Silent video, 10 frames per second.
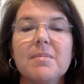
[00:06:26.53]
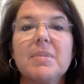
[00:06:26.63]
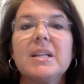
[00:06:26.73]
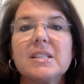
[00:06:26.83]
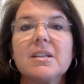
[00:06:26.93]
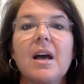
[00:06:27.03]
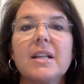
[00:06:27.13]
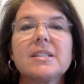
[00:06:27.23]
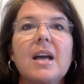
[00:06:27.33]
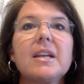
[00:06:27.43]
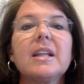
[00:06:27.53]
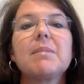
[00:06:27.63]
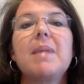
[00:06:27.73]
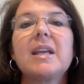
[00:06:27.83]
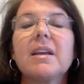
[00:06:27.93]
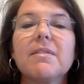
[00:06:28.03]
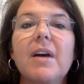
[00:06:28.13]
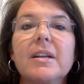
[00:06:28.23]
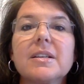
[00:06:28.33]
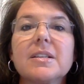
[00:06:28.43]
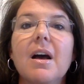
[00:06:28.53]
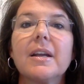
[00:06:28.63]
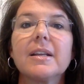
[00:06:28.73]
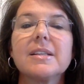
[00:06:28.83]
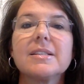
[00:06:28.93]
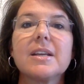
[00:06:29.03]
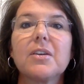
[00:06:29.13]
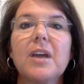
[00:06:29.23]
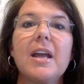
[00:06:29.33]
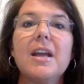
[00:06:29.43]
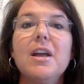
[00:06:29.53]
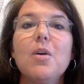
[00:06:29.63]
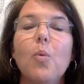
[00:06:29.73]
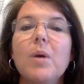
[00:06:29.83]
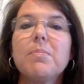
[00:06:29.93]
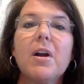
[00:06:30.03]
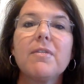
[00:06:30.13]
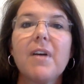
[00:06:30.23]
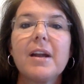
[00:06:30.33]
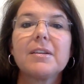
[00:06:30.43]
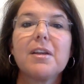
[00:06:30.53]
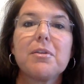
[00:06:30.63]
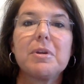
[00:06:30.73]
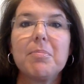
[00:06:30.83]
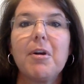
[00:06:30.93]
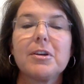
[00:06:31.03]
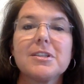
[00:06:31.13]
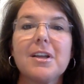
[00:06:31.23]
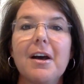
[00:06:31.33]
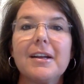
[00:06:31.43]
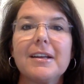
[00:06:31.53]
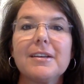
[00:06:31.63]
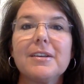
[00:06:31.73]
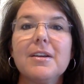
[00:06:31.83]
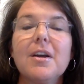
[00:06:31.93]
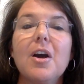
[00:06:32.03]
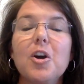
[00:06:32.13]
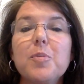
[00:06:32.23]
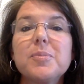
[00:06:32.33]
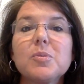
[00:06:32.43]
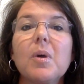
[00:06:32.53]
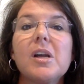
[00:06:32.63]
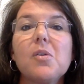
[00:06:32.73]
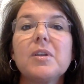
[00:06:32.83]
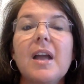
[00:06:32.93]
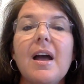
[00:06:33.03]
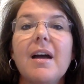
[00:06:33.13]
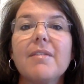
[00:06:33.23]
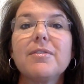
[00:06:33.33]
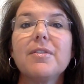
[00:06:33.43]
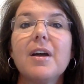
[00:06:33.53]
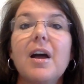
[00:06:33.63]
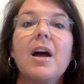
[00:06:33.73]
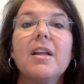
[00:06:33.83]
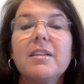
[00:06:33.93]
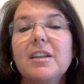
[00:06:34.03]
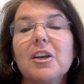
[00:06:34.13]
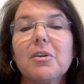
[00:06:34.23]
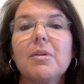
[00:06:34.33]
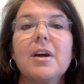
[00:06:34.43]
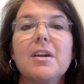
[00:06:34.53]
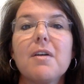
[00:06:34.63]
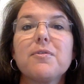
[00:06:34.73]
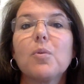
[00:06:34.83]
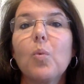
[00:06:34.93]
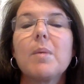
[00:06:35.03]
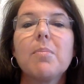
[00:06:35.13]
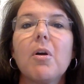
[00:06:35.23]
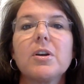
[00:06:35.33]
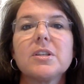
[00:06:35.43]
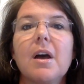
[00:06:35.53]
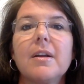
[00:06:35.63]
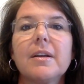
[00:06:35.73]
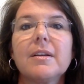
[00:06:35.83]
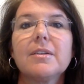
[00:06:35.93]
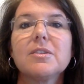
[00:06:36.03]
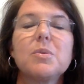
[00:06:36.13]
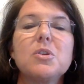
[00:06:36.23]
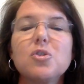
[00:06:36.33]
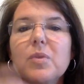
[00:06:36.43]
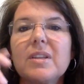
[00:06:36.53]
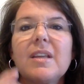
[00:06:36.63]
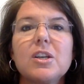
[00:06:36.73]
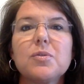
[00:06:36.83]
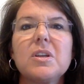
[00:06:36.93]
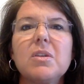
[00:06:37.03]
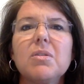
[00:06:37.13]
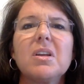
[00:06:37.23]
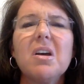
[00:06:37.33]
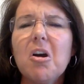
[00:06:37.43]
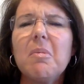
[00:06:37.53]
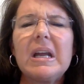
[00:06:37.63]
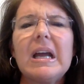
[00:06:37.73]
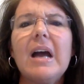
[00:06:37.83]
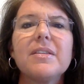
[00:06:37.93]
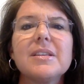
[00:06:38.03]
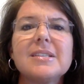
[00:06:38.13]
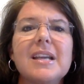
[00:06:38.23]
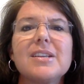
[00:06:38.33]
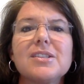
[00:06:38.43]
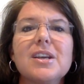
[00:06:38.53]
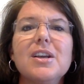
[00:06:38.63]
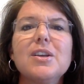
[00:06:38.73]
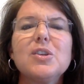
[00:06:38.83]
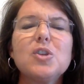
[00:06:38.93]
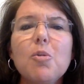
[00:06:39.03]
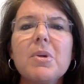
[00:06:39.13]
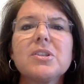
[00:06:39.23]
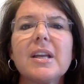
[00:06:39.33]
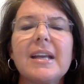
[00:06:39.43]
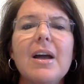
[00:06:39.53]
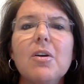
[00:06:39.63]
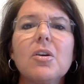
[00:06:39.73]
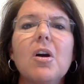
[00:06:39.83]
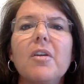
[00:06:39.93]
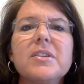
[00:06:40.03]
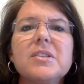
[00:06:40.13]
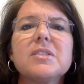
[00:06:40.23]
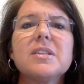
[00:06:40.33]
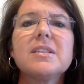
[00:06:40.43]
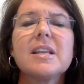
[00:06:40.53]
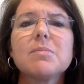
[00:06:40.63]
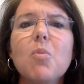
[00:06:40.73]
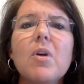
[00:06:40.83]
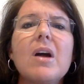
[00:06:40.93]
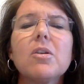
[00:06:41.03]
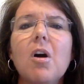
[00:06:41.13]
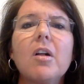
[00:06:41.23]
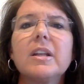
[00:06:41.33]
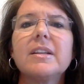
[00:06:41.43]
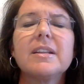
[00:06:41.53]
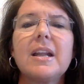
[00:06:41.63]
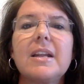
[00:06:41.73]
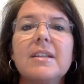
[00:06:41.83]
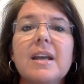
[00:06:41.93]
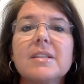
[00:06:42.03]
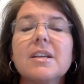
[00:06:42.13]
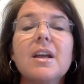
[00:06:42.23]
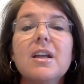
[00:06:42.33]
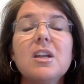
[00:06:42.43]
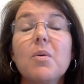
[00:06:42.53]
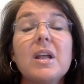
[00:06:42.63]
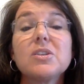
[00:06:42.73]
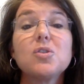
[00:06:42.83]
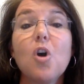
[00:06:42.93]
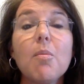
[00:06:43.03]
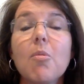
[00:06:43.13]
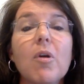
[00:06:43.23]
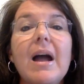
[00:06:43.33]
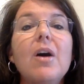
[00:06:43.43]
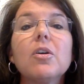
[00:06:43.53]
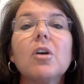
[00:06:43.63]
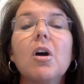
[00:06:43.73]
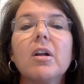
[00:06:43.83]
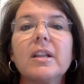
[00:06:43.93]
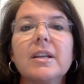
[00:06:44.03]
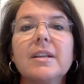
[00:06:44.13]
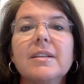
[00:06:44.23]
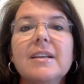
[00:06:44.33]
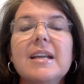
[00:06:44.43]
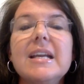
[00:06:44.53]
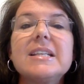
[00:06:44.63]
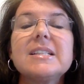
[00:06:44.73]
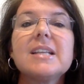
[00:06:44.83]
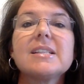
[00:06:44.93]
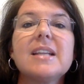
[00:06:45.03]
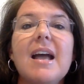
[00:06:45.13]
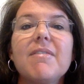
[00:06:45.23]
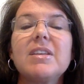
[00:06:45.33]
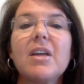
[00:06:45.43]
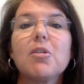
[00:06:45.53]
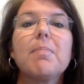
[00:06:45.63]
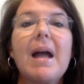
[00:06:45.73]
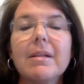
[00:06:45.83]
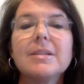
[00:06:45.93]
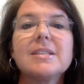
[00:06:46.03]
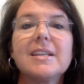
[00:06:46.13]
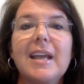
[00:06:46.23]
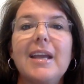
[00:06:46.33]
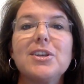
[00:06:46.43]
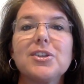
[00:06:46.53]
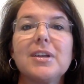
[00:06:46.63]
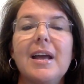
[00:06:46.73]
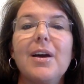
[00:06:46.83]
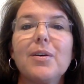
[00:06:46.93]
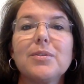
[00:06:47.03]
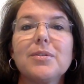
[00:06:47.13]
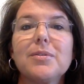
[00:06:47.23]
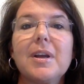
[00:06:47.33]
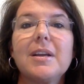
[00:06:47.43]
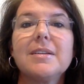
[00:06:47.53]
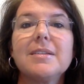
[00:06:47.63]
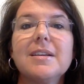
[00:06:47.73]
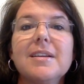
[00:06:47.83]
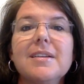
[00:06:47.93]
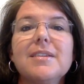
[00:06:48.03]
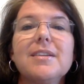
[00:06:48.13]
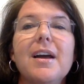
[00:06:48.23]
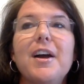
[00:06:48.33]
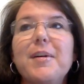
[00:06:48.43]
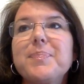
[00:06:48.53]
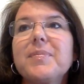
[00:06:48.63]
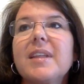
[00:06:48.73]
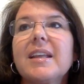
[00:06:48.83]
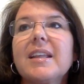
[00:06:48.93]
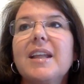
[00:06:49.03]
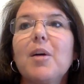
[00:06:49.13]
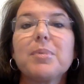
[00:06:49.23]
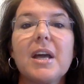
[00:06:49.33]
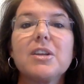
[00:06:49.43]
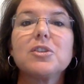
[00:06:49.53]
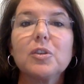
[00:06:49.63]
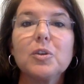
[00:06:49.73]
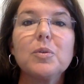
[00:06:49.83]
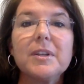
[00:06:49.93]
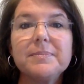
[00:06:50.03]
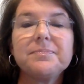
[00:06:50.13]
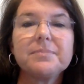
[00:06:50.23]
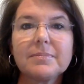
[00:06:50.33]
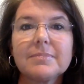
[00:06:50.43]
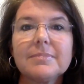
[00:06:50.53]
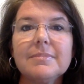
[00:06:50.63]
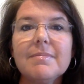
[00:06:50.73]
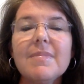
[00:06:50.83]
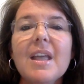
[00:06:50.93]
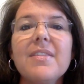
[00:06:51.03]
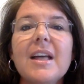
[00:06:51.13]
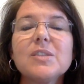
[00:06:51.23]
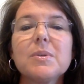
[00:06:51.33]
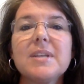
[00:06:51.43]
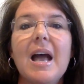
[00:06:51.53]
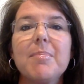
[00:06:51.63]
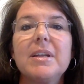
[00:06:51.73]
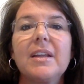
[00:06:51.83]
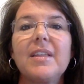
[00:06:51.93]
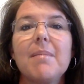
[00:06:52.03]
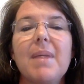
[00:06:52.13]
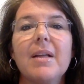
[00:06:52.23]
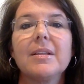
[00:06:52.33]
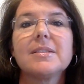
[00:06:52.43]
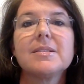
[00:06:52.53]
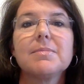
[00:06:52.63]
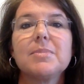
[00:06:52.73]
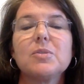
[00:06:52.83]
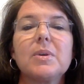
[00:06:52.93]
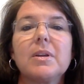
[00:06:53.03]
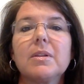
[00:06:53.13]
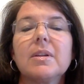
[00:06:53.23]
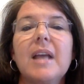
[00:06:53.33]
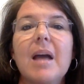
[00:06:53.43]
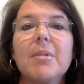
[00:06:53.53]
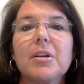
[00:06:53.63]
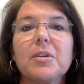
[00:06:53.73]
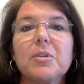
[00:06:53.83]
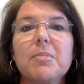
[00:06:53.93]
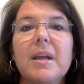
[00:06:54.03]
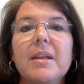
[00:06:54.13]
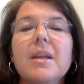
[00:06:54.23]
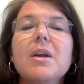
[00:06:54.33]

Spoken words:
but it's not. It's kind of like making a vodka tonic and saying, okay, 1 part vodka, 3 parts tonic. Oops, well, I only have, enough for 1 part tonic. So when you drink that drink, you think, oh my God, this tastes so much like alcohol. This has more alcohol in it than anything else. No, it has no more alcohol in it. It just doesn't have the other balancing agent out, right? That can help kind of dilute it. And that's what's happening in that balance between GABA and glutamate.